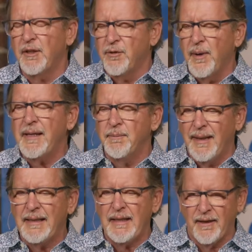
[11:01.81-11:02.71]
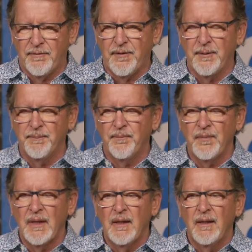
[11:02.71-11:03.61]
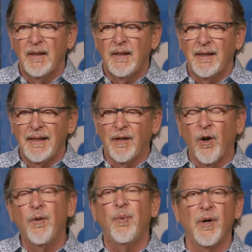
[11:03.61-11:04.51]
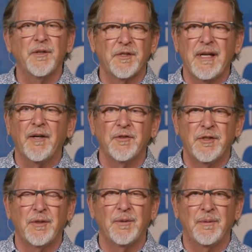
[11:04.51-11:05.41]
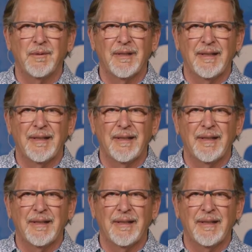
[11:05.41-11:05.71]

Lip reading: a great many of them, it all boils down to